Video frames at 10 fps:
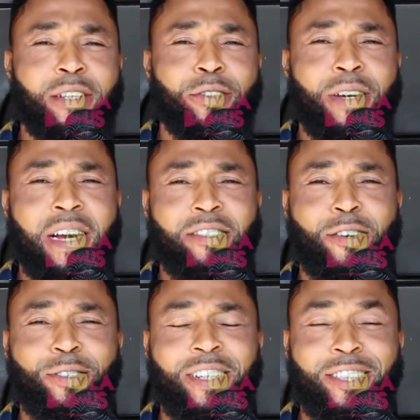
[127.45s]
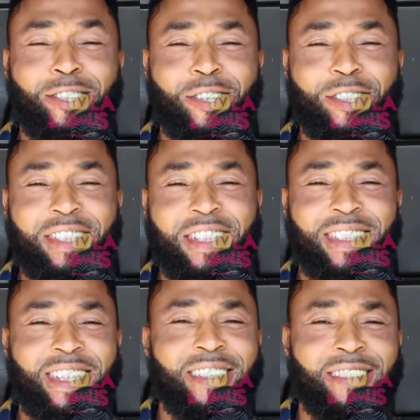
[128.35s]
you guys cuddle each other
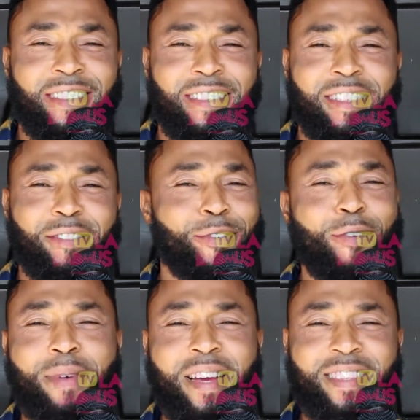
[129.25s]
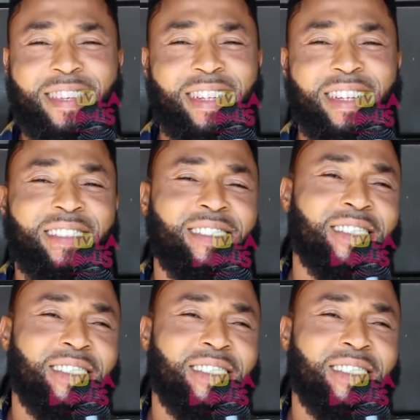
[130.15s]
and then romance and then